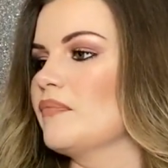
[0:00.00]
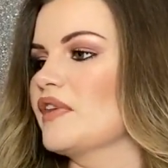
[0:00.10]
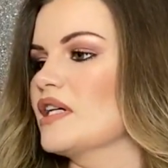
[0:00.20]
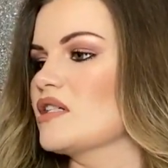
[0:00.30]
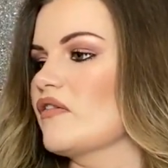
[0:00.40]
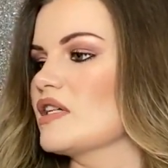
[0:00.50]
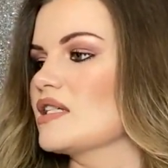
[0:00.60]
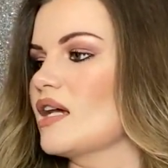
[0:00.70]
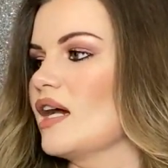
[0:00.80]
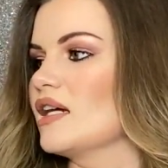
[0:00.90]
These are a
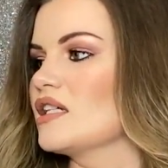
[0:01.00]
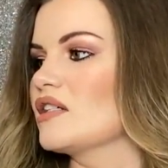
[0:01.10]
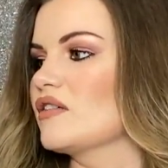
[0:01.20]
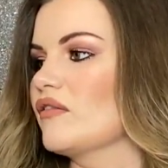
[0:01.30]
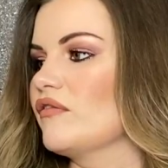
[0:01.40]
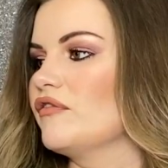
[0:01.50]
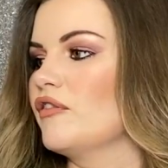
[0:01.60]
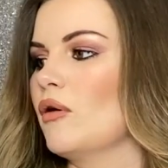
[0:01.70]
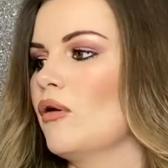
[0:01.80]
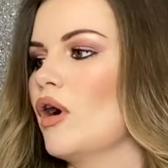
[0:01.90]
size
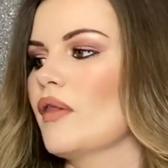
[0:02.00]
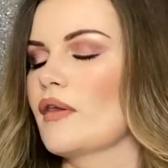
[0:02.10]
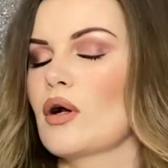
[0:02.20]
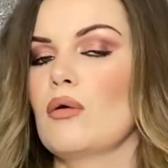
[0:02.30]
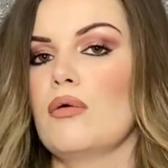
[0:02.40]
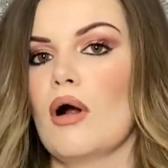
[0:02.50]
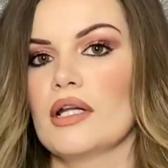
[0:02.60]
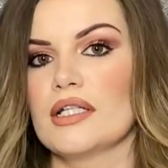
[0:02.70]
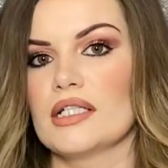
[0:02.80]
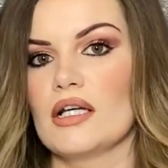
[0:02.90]
4, and the
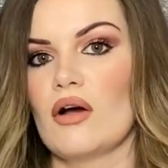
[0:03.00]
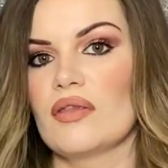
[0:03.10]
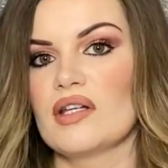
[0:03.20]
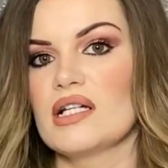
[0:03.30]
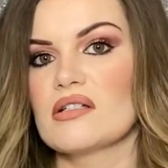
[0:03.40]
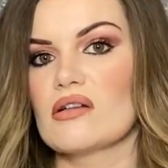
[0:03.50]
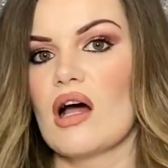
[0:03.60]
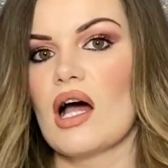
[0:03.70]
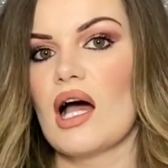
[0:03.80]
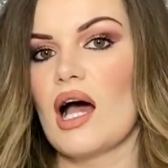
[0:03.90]
quality on these
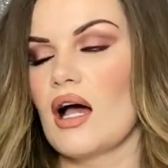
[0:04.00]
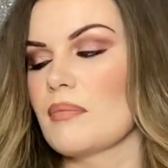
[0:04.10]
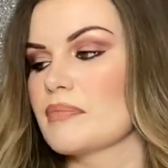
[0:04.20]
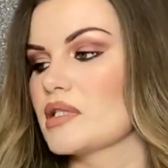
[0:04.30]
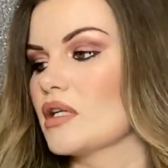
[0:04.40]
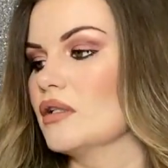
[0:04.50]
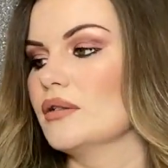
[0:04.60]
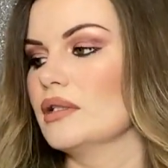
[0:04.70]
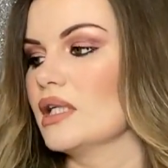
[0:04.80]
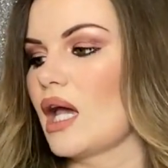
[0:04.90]
are
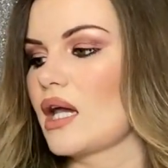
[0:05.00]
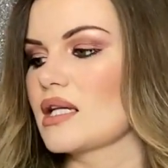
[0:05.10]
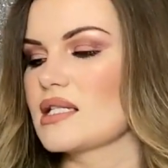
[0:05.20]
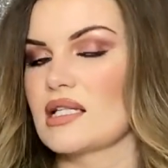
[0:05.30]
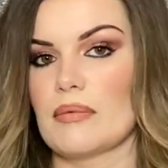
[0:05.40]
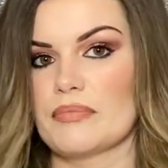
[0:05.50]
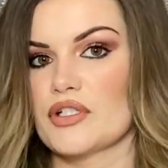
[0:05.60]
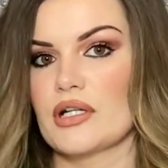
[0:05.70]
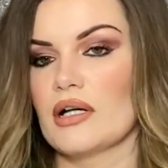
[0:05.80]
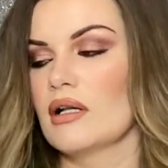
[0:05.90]
absolutely
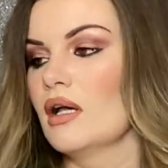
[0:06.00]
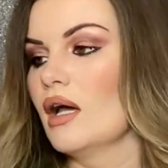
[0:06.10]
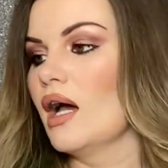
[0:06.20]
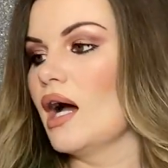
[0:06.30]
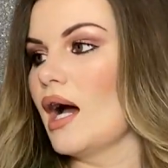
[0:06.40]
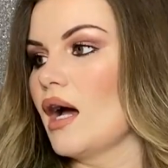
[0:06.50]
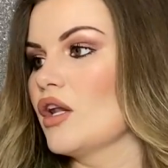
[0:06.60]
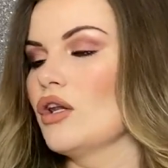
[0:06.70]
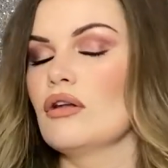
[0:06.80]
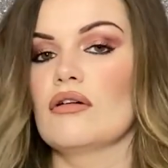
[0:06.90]
exceptional.
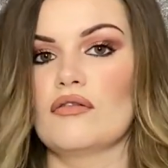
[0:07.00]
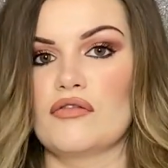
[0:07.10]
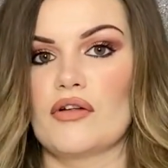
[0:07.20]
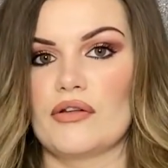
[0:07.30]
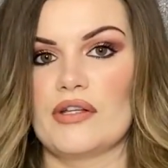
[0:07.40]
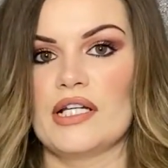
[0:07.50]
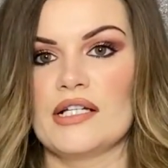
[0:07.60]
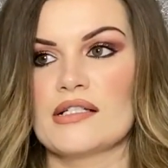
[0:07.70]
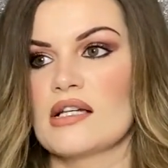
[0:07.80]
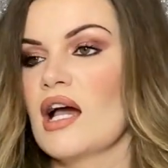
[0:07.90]
Love
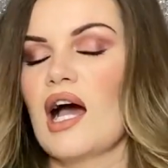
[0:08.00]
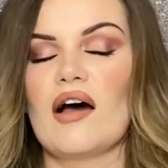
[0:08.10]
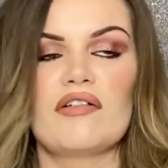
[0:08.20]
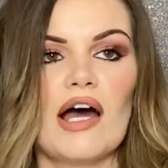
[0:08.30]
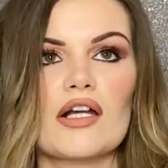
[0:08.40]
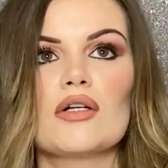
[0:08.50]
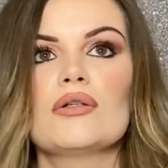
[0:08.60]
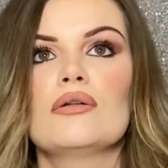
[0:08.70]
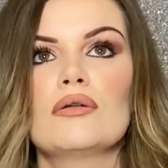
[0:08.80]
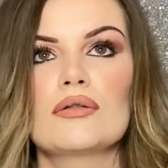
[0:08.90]
these. I've had
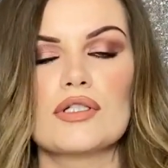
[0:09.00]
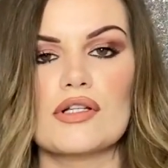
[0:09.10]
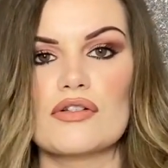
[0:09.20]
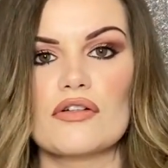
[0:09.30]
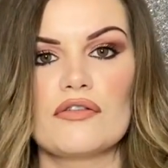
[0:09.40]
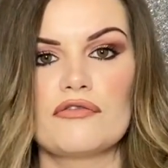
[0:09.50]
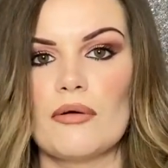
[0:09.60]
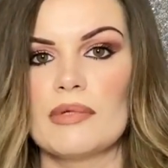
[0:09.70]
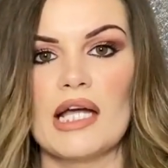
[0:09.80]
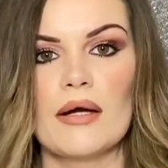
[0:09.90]
loads of stuff
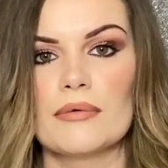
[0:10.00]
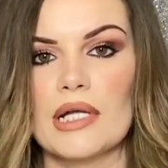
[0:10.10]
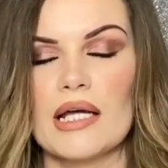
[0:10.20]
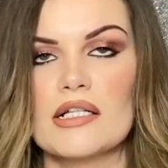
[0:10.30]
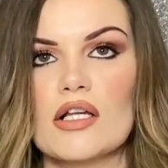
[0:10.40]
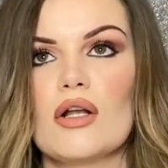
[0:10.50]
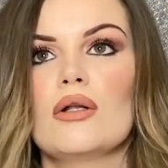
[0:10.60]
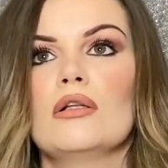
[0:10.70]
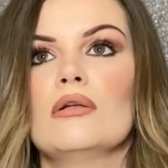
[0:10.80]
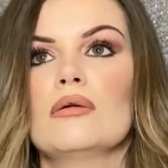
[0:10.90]
from the Outnet,
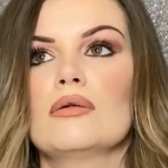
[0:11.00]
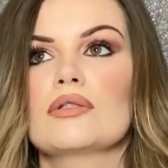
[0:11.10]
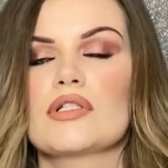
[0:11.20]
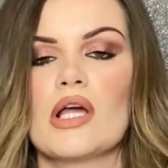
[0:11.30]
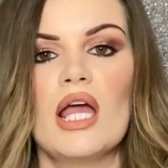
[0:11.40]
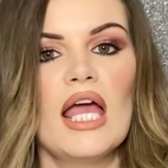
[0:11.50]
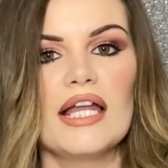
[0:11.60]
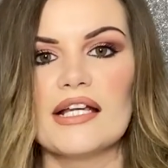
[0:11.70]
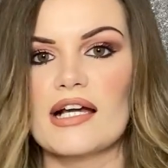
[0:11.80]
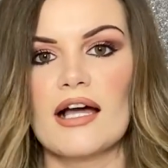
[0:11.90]
loads,
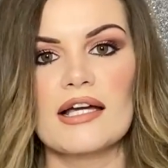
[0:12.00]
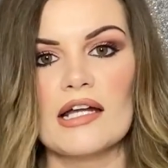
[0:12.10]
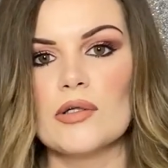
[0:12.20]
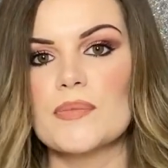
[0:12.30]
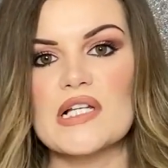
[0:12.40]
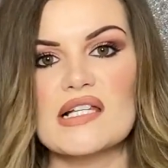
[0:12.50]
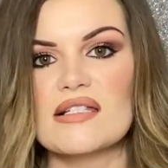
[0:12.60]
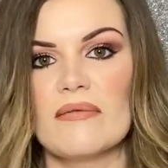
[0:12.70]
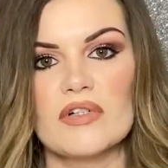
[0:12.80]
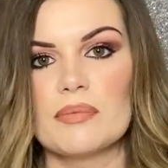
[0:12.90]
and you can get up to
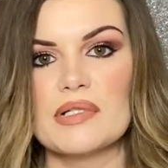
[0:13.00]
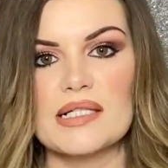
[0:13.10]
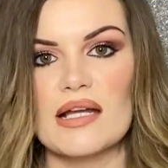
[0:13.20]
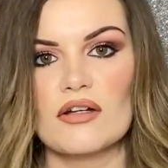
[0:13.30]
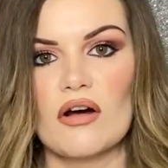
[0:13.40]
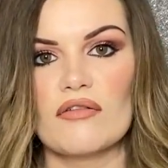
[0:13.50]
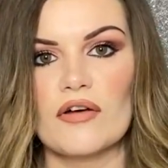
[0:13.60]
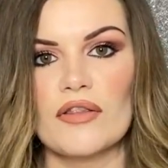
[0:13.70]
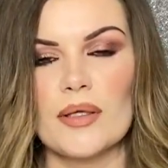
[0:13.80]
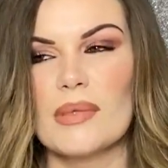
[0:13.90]
70% off
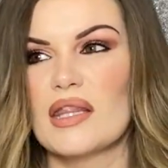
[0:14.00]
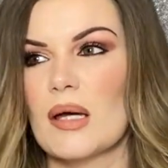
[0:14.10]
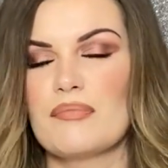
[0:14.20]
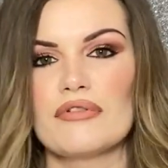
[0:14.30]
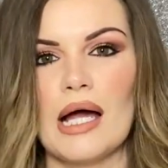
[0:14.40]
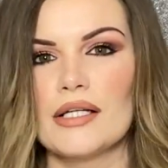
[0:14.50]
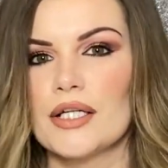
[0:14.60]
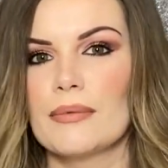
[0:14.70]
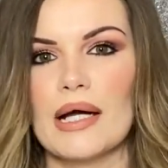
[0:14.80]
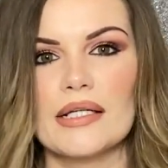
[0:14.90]
on them, and they're brand
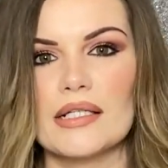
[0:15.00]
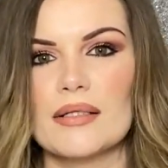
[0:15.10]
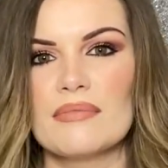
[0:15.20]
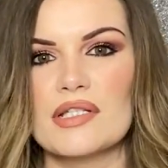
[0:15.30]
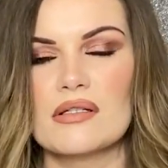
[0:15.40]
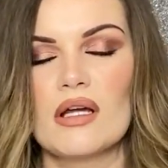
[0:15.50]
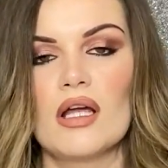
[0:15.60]
new items.